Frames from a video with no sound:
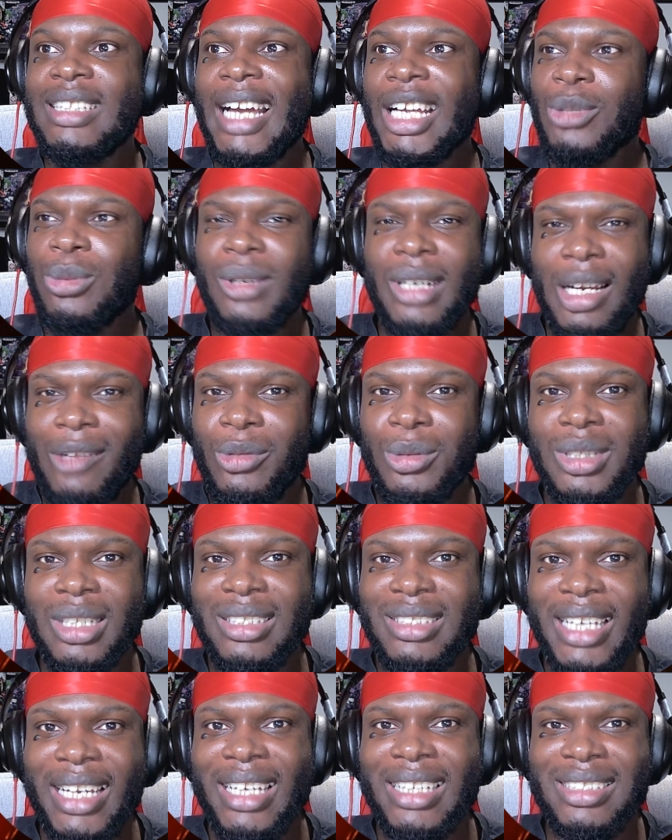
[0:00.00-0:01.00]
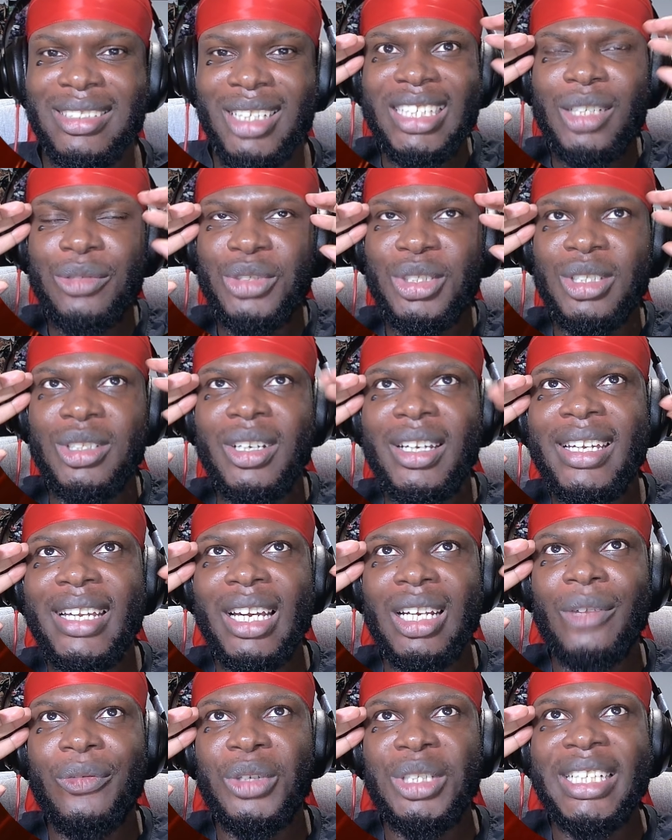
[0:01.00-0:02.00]
That's what everyone is saying, instead of just looking
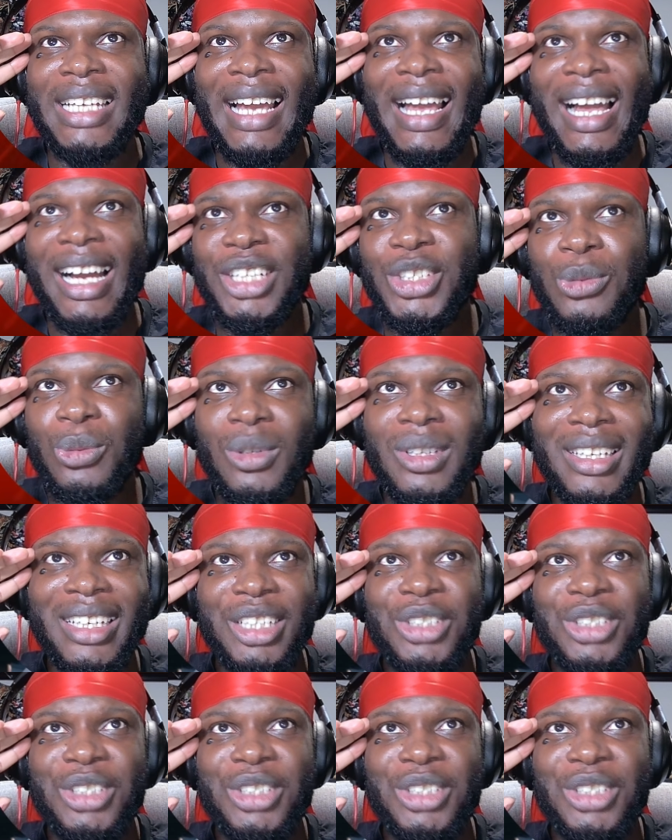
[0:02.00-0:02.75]
at it for the actual